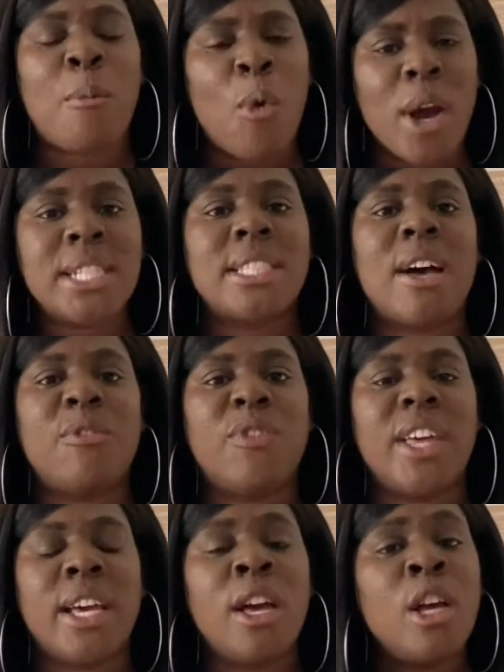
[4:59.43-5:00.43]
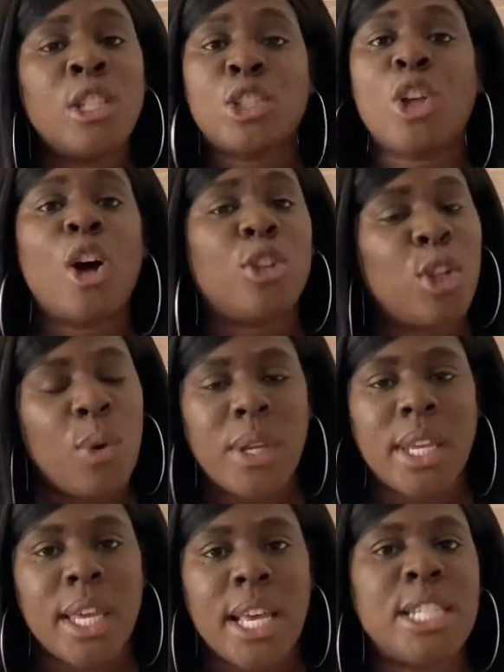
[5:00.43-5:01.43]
What is that thing? Start doing it.